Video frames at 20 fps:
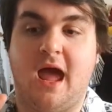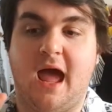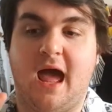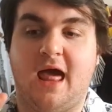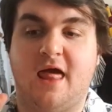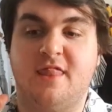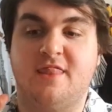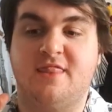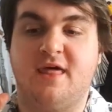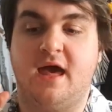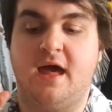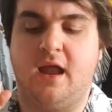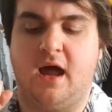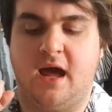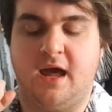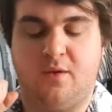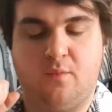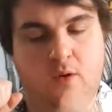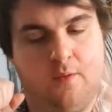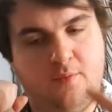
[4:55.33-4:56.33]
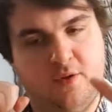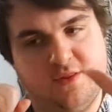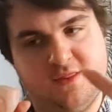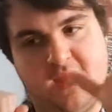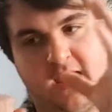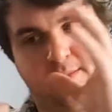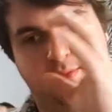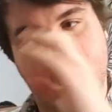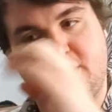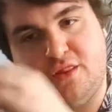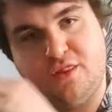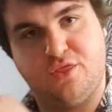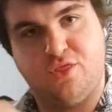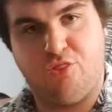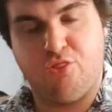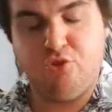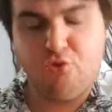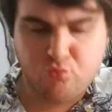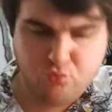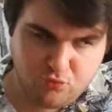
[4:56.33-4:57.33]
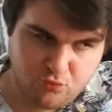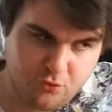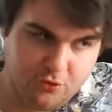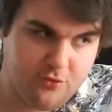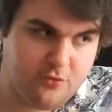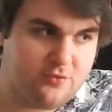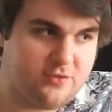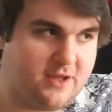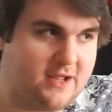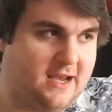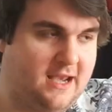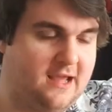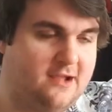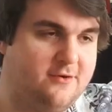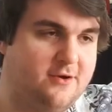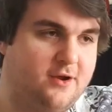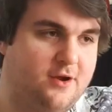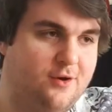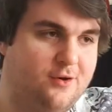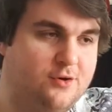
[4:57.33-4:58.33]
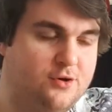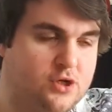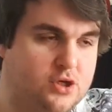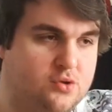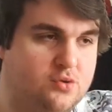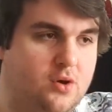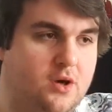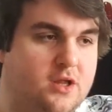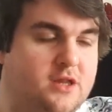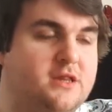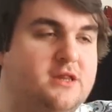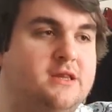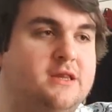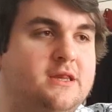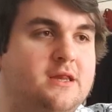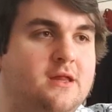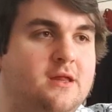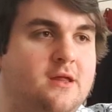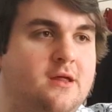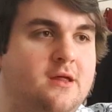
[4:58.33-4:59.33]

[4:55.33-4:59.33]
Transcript: and then at one point the abbess threw the cleric across